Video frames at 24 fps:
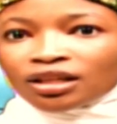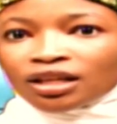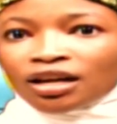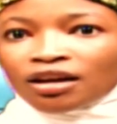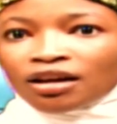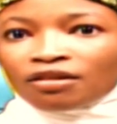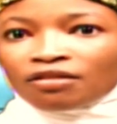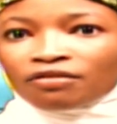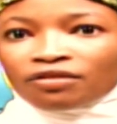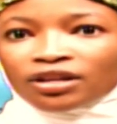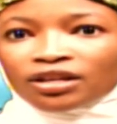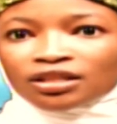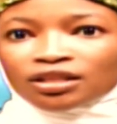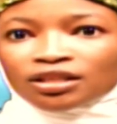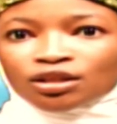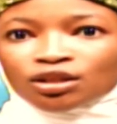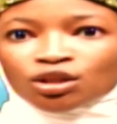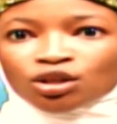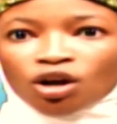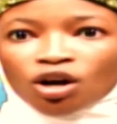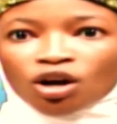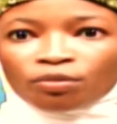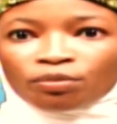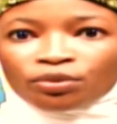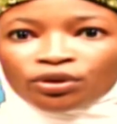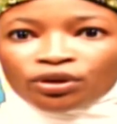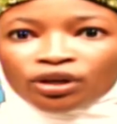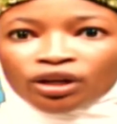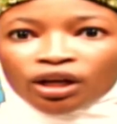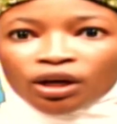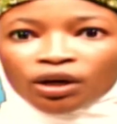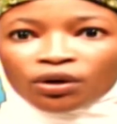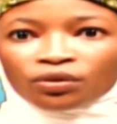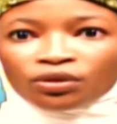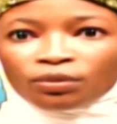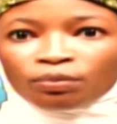Francis Orbih
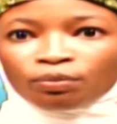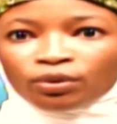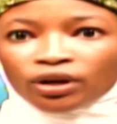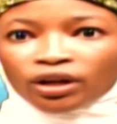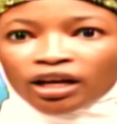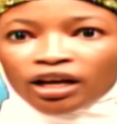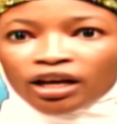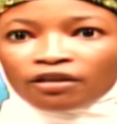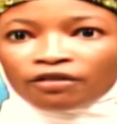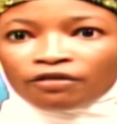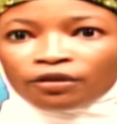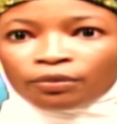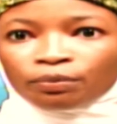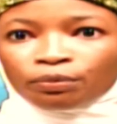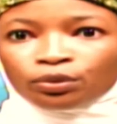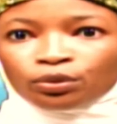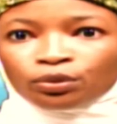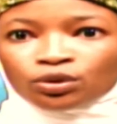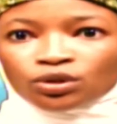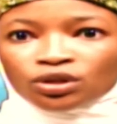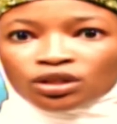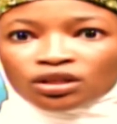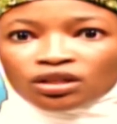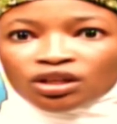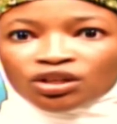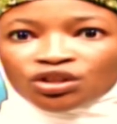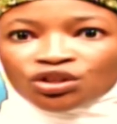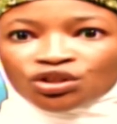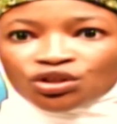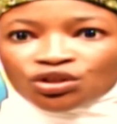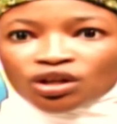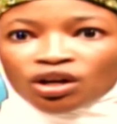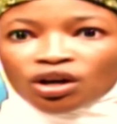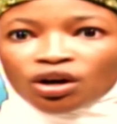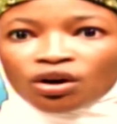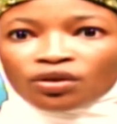hailed the player for putting
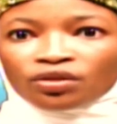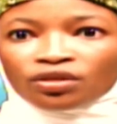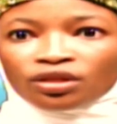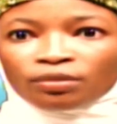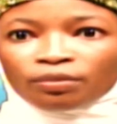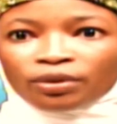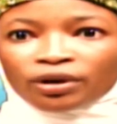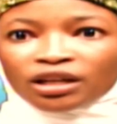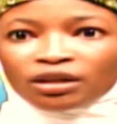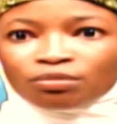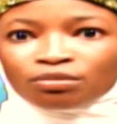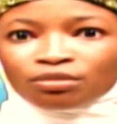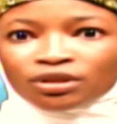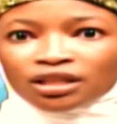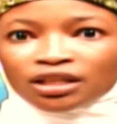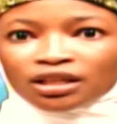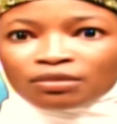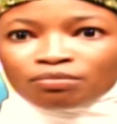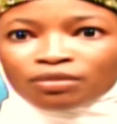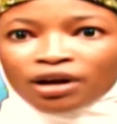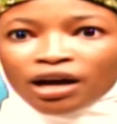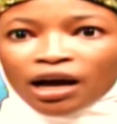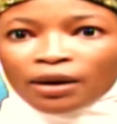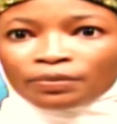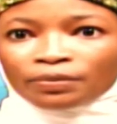Nigeria on the badminton map,